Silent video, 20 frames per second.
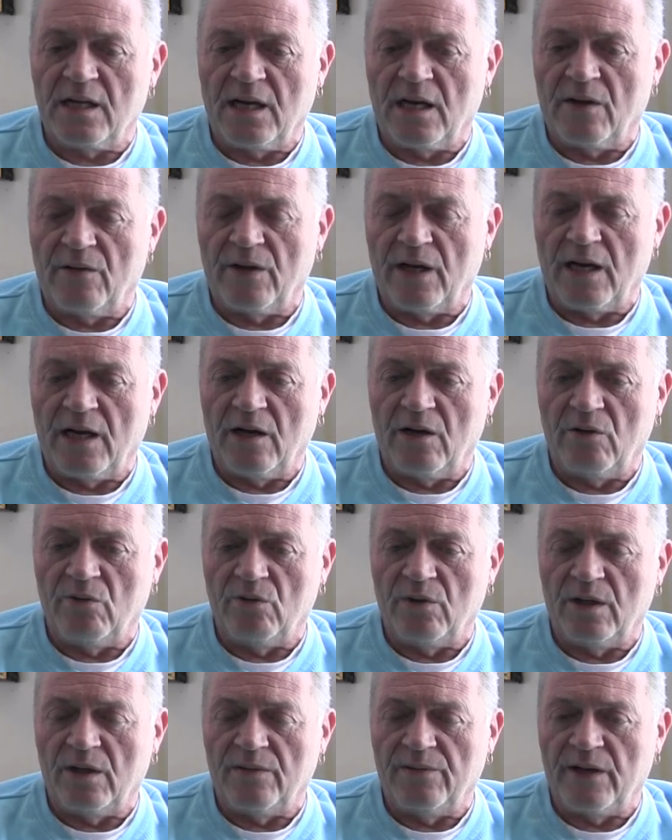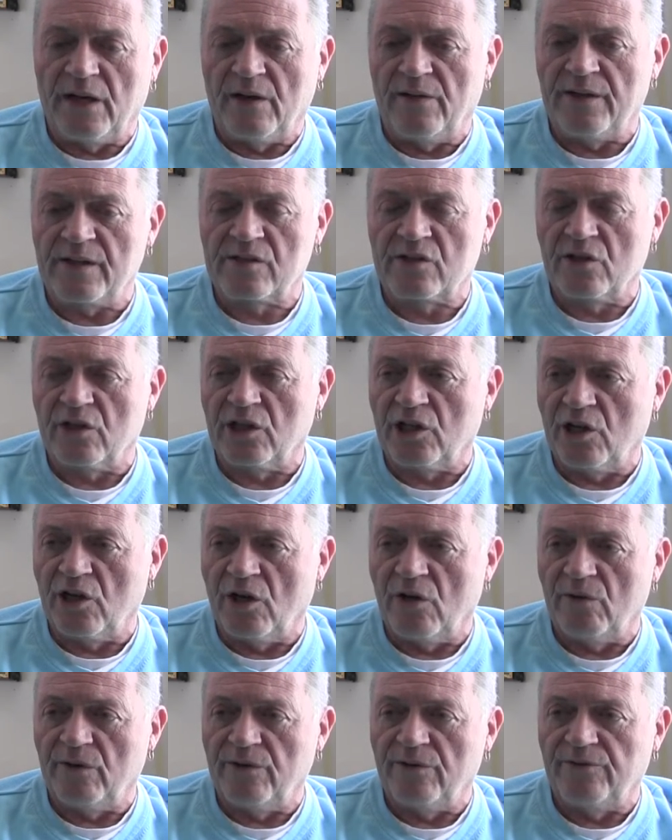how how how that's going to
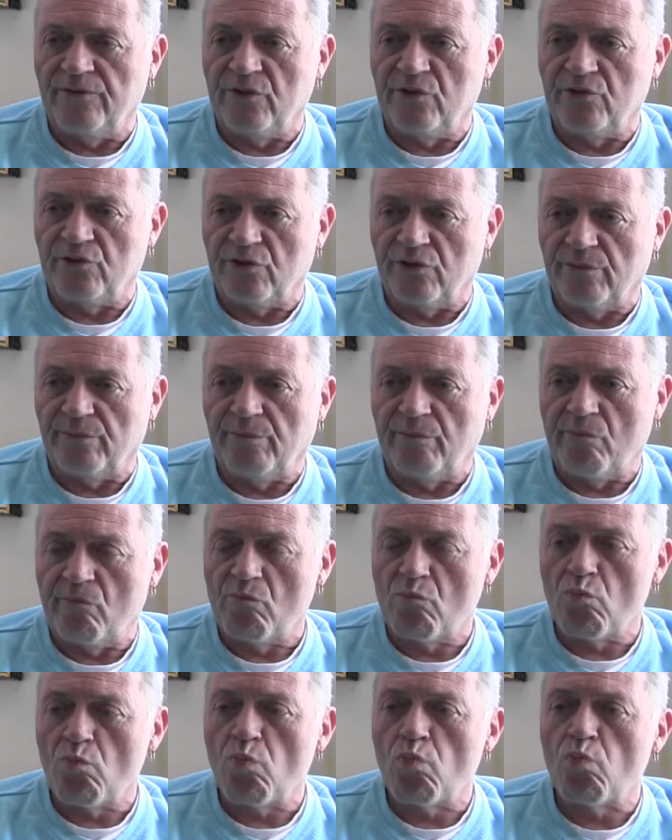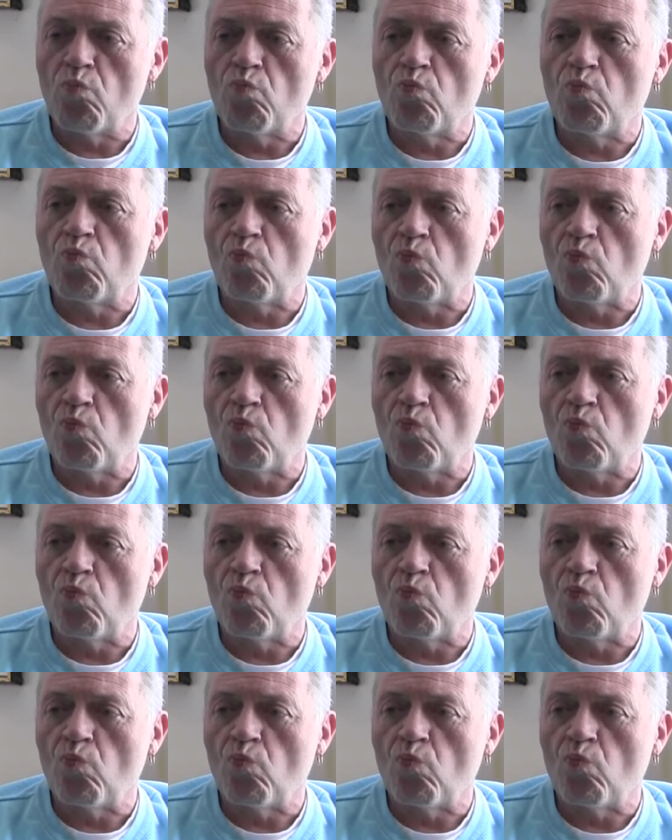go in the future. Okay.